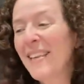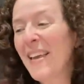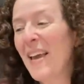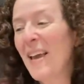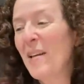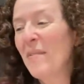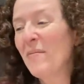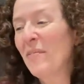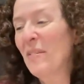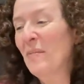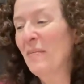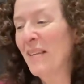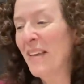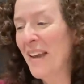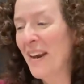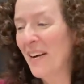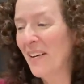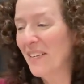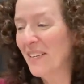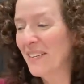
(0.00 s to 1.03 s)
came from
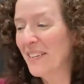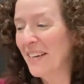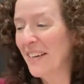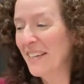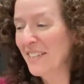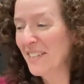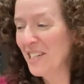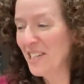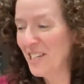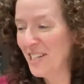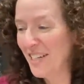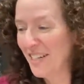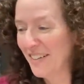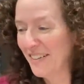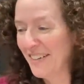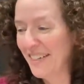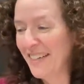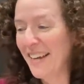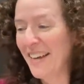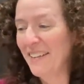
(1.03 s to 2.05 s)
Carol and
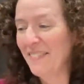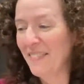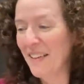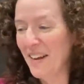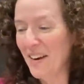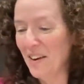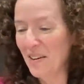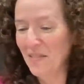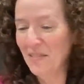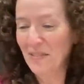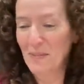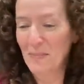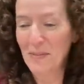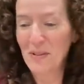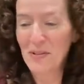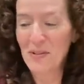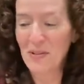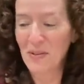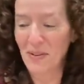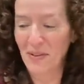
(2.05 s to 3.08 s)
Sherry, and they are from
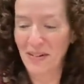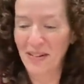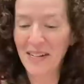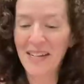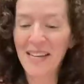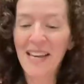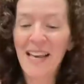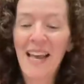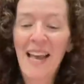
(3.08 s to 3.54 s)
New York,